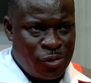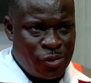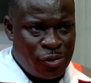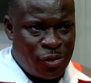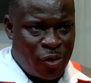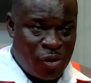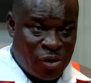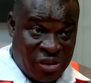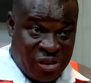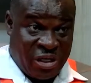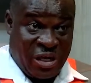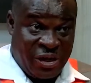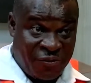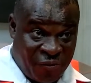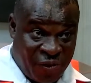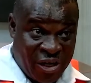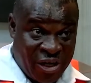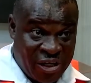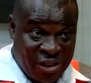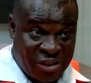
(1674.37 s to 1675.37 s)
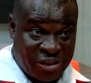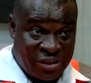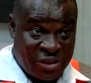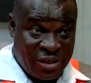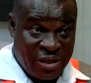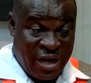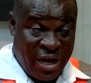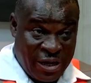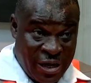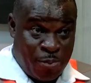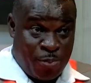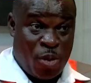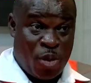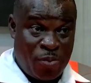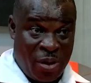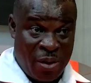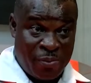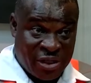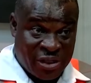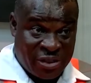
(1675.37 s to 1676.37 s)
Until they finished and the
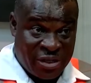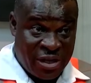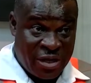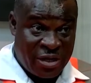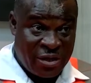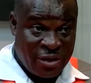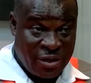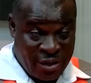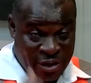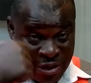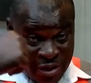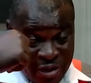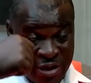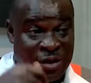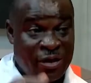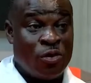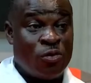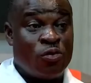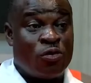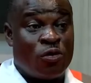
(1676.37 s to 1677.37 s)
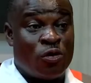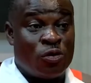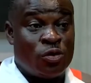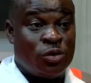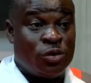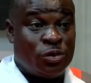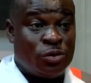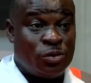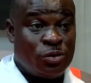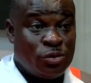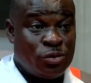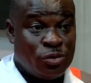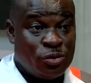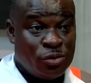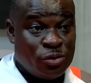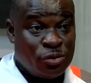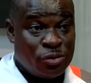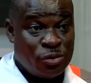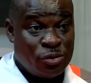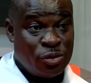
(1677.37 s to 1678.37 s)
problem is there, then they will call you.
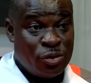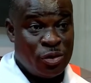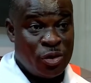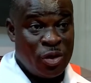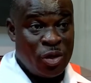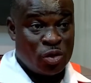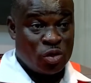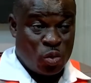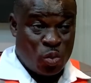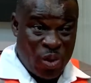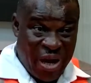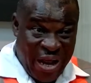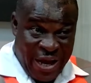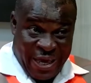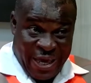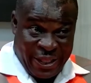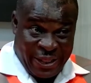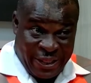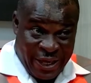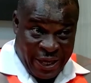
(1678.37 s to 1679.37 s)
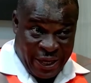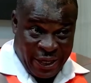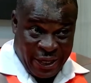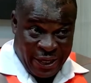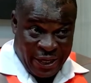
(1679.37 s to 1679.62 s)
So when I get there